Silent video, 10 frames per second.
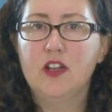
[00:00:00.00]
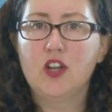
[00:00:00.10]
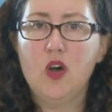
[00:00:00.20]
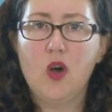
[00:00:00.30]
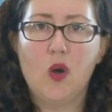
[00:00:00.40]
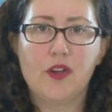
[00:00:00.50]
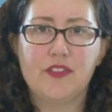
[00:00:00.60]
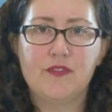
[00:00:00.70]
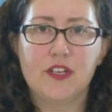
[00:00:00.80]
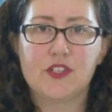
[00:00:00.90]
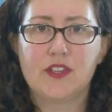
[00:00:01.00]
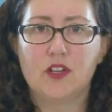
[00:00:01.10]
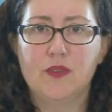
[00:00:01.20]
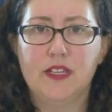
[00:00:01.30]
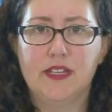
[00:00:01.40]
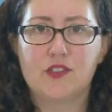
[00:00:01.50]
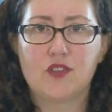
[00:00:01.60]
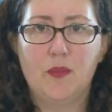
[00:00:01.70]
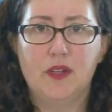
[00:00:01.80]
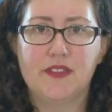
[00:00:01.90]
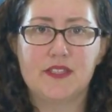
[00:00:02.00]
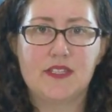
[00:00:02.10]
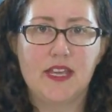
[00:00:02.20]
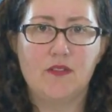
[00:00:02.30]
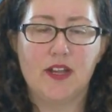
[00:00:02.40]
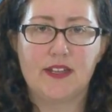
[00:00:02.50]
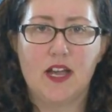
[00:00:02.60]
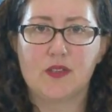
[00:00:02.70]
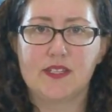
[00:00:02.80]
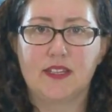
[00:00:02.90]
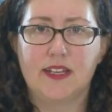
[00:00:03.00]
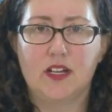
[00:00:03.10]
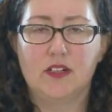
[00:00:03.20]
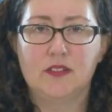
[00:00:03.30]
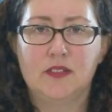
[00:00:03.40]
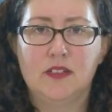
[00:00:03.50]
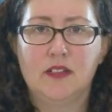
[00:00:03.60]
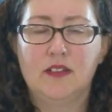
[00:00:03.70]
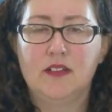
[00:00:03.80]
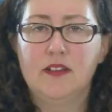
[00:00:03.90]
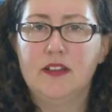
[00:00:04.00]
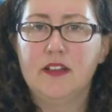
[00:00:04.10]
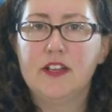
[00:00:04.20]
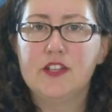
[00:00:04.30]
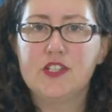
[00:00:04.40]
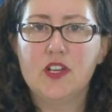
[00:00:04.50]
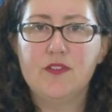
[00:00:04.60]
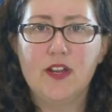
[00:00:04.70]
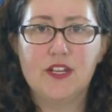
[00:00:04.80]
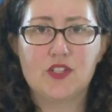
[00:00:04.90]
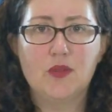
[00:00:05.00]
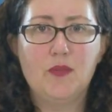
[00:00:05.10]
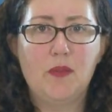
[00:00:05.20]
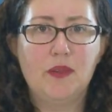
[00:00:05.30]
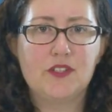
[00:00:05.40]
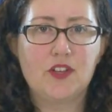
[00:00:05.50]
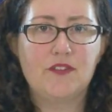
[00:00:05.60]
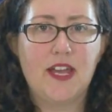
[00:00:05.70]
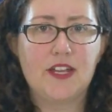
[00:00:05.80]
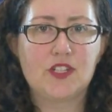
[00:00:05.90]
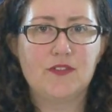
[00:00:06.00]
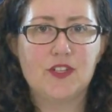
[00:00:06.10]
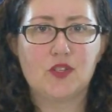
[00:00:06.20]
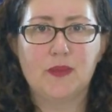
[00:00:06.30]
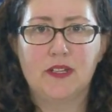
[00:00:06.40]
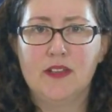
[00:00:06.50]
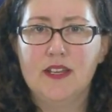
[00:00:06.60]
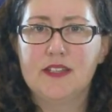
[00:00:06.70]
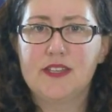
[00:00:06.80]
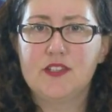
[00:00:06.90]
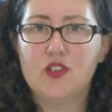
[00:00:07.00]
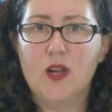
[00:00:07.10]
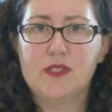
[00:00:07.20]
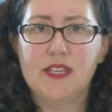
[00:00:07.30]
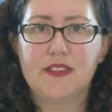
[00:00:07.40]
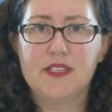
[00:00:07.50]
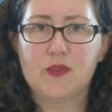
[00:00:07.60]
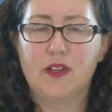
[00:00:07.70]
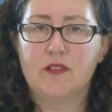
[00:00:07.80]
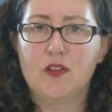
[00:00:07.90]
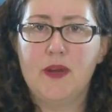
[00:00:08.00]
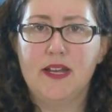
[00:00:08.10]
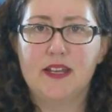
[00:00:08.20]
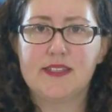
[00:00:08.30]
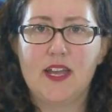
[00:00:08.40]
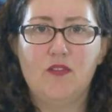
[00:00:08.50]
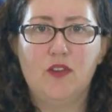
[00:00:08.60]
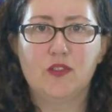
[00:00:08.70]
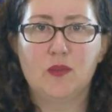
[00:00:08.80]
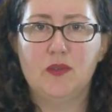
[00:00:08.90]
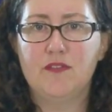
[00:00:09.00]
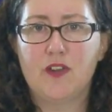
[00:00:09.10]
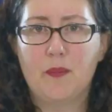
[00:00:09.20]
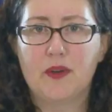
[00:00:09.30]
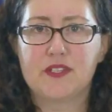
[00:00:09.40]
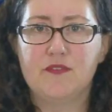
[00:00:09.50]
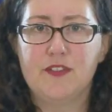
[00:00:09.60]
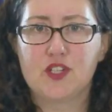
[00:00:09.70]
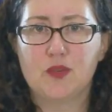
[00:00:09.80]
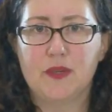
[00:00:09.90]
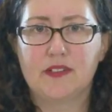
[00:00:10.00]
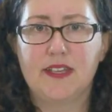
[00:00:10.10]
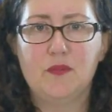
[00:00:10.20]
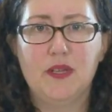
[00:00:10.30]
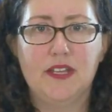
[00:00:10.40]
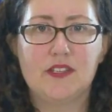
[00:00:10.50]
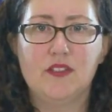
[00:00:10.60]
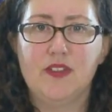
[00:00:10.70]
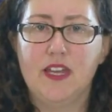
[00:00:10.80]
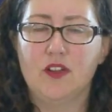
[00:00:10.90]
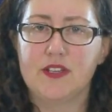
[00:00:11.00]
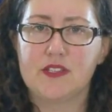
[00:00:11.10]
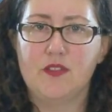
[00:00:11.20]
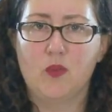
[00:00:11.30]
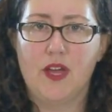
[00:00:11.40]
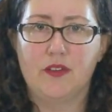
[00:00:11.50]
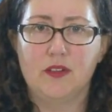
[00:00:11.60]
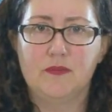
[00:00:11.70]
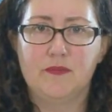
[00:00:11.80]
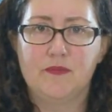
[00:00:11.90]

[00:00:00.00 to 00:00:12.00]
Coho are the fish that are really in trouble in this state right now, said Lehr, Jerry Fraser, publisher of National Fisherman, says droughts like this one remind us how vulnerable farmers and fishermen can be to the vagaries of the weather.